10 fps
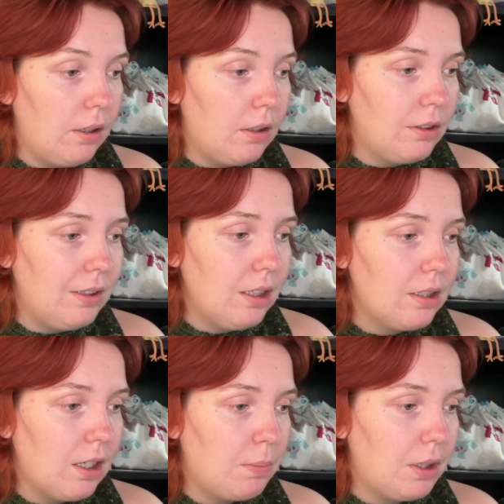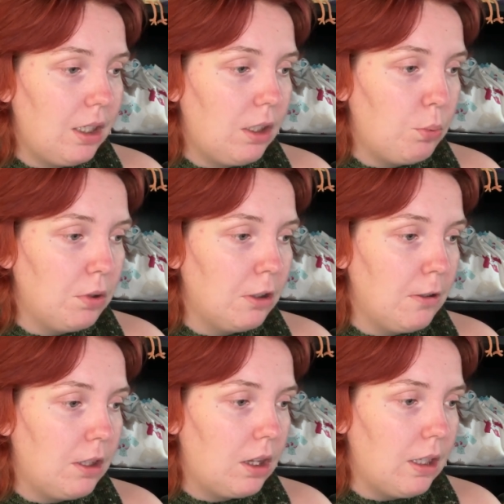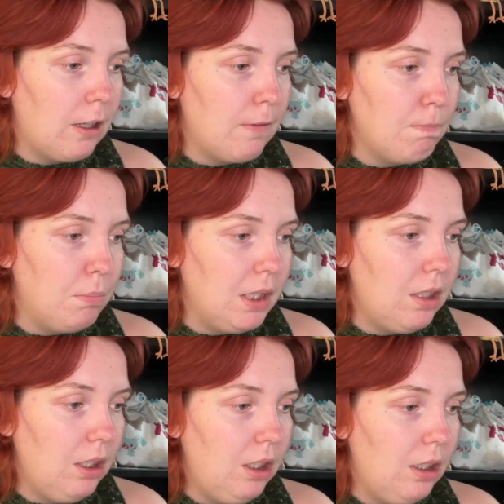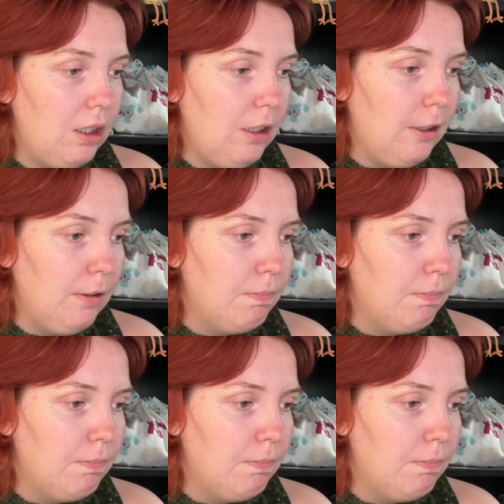Next update would then be